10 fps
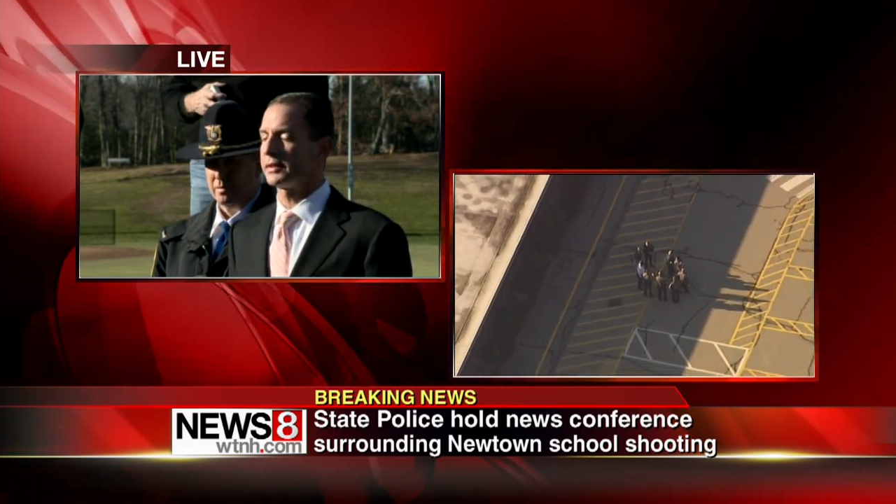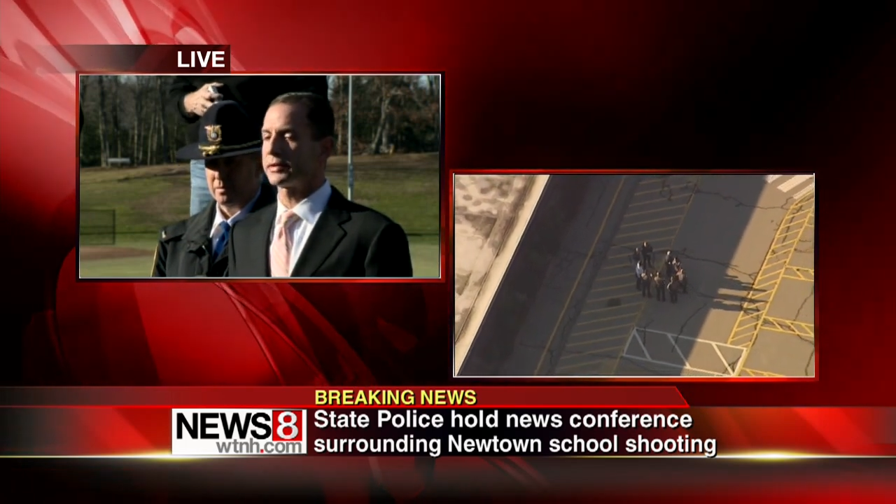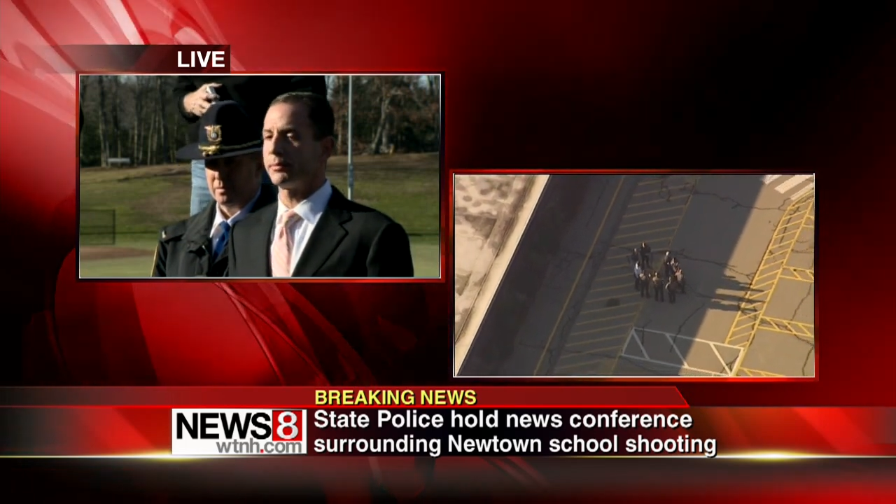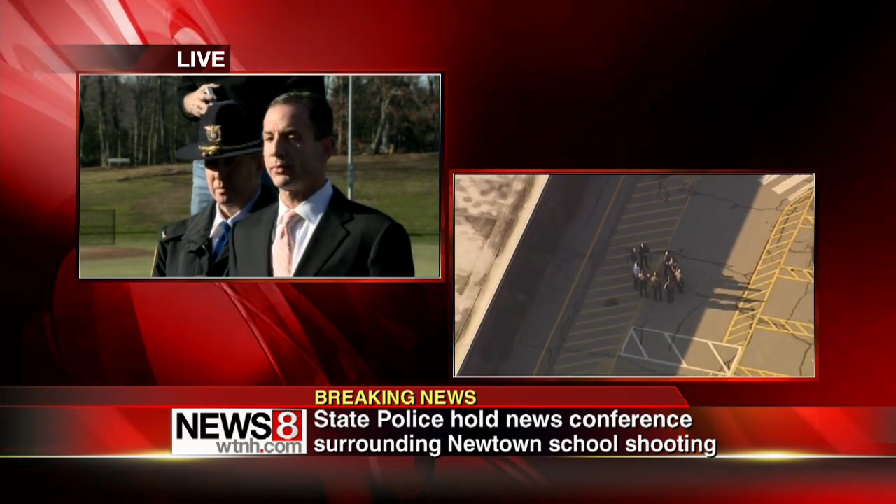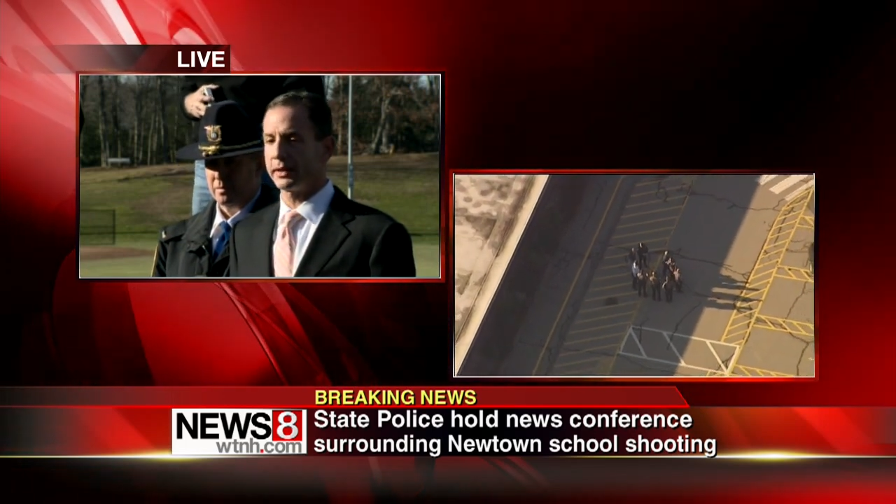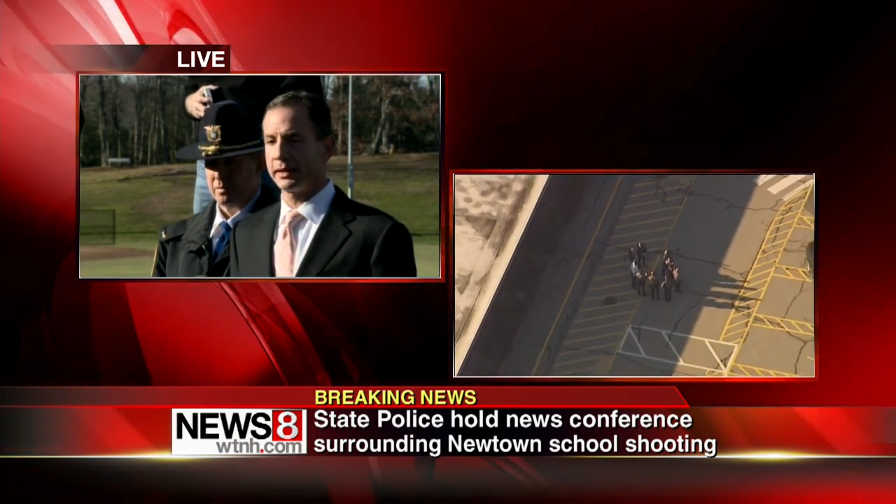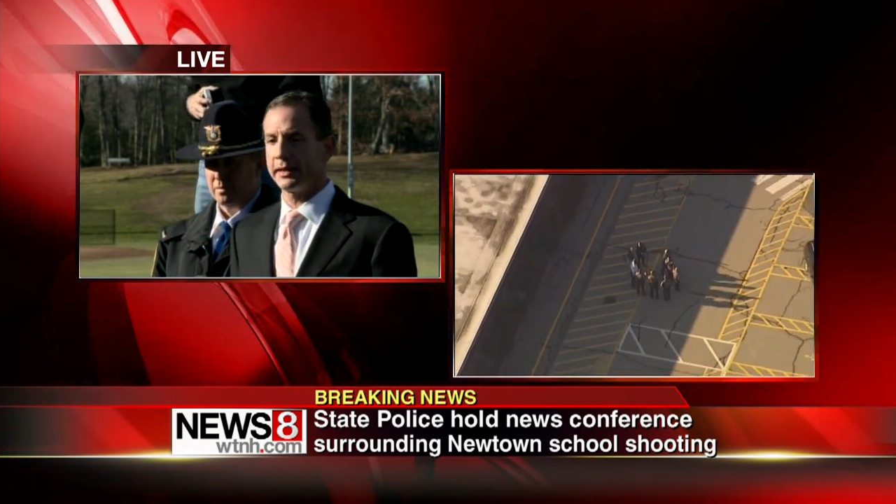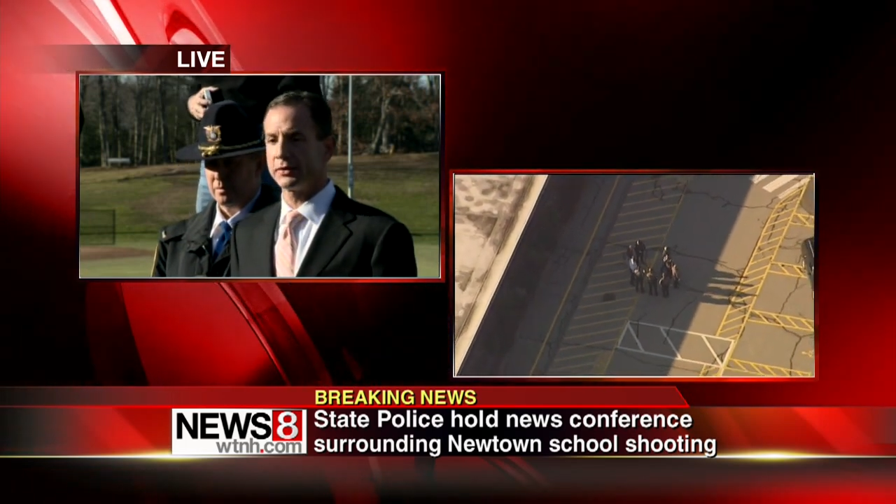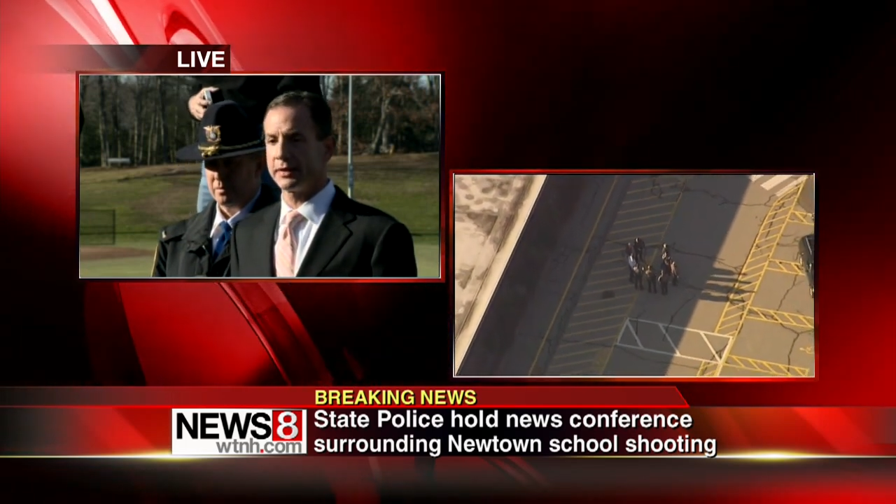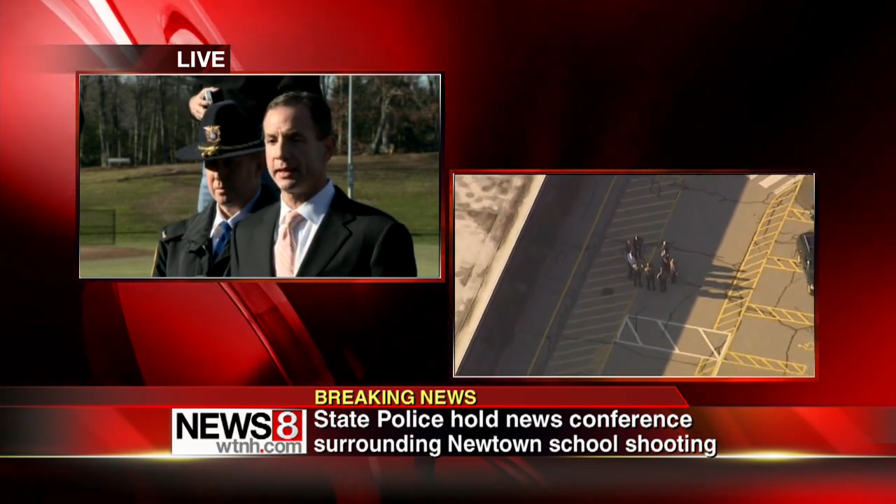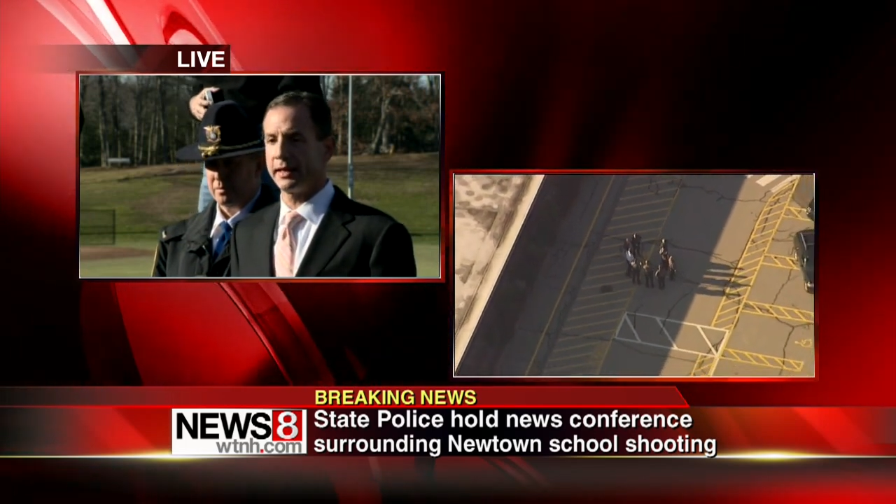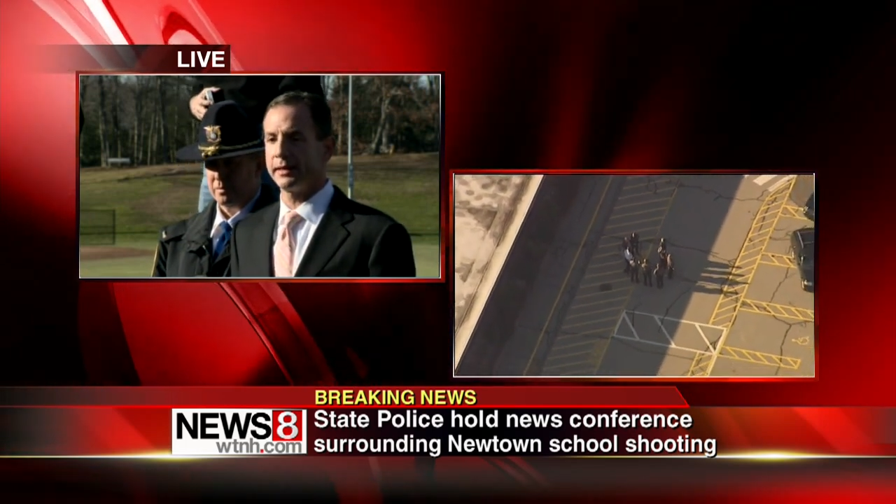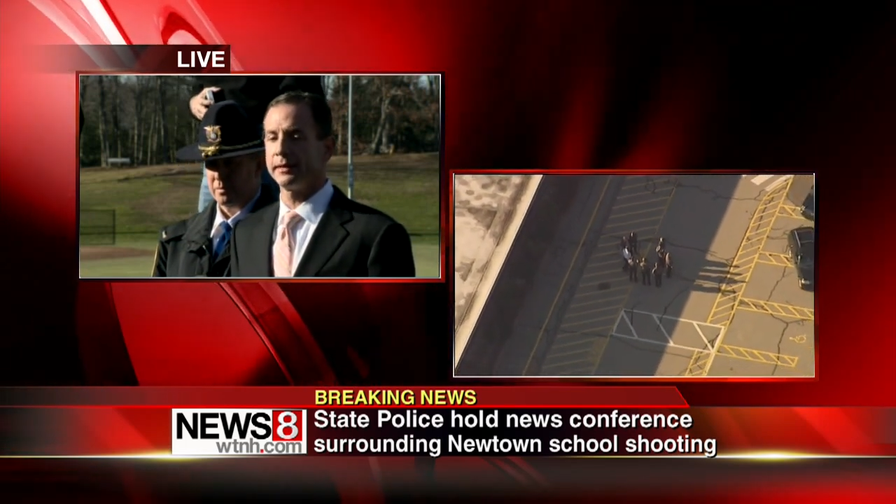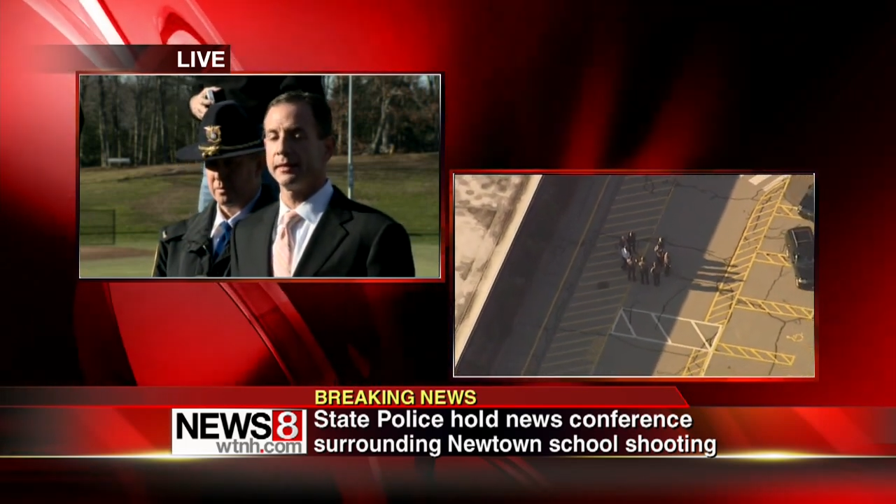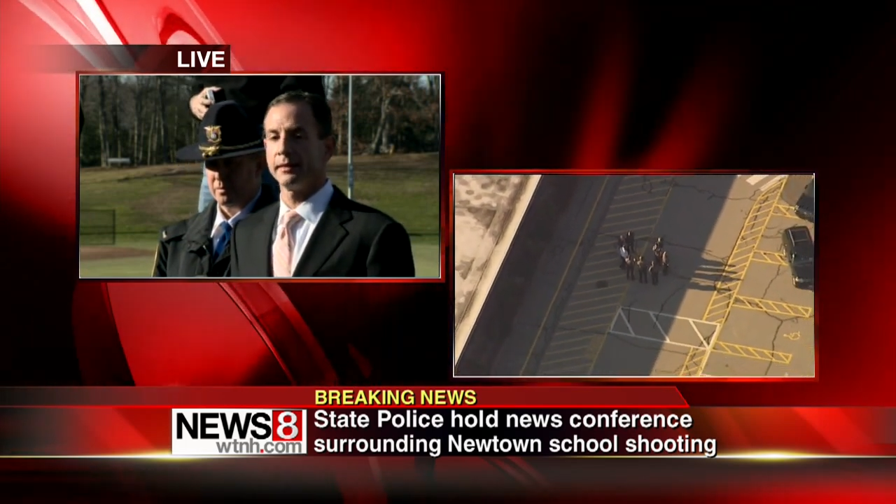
At some point later today,